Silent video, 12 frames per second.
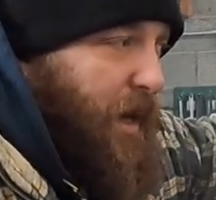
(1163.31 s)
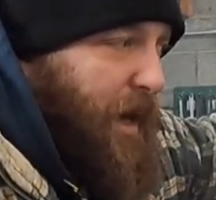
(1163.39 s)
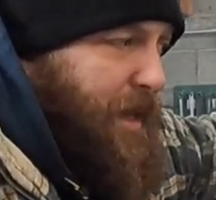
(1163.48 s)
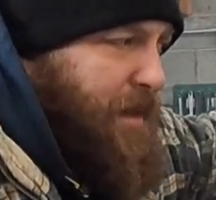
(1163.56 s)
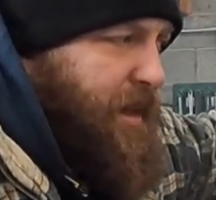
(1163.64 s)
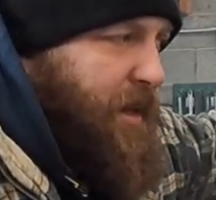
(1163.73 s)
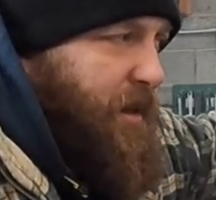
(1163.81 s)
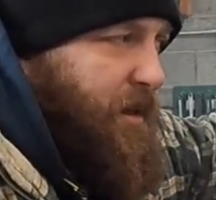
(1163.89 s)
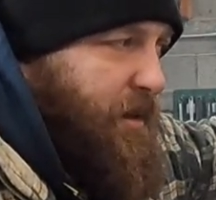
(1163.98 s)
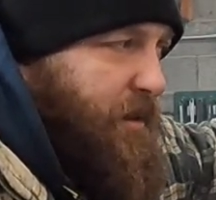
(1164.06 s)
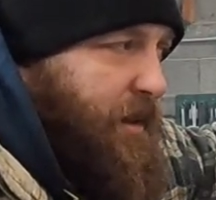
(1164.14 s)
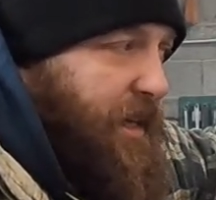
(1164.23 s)
And I think
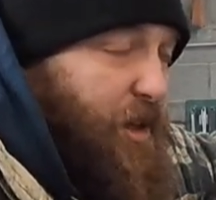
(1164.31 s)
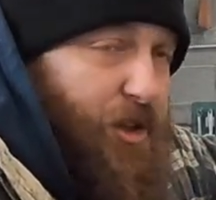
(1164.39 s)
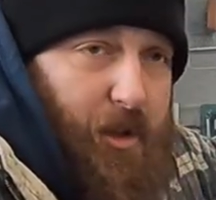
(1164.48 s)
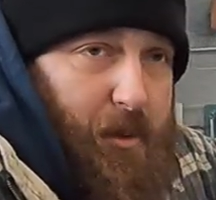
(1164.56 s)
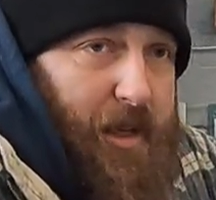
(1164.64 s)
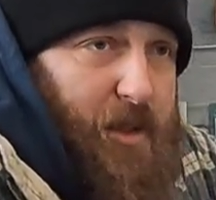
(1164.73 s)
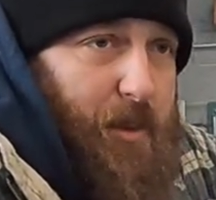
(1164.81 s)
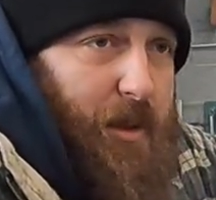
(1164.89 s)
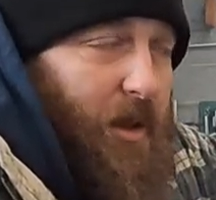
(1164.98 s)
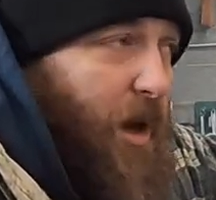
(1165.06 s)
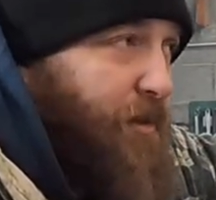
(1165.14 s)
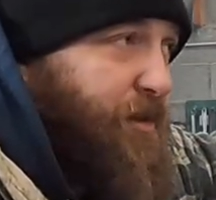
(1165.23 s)
the issue is with
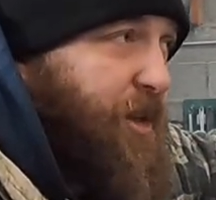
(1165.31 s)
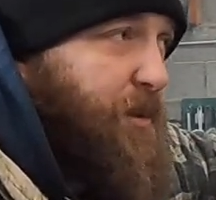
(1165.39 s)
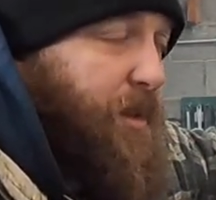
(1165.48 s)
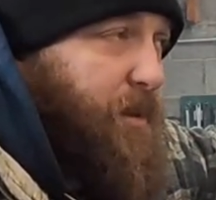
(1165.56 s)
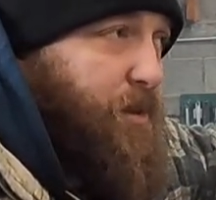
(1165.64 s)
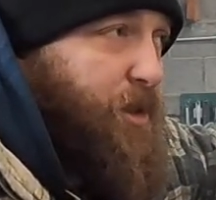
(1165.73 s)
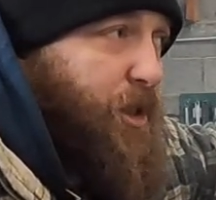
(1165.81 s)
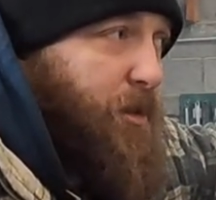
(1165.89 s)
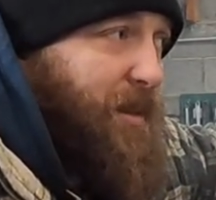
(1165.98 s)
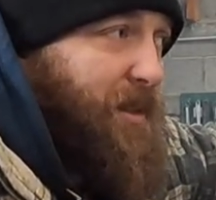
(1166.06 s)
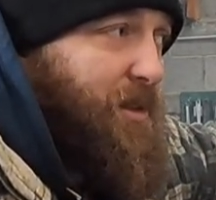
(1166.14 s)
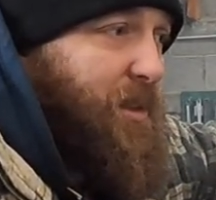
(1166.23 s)
a lot of new
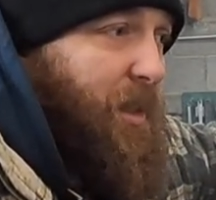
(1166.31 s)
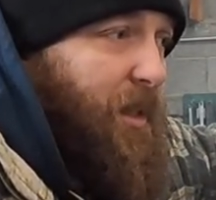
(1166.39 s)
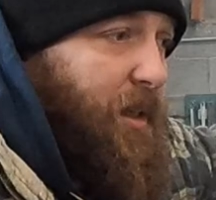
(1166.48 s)
YouTubers,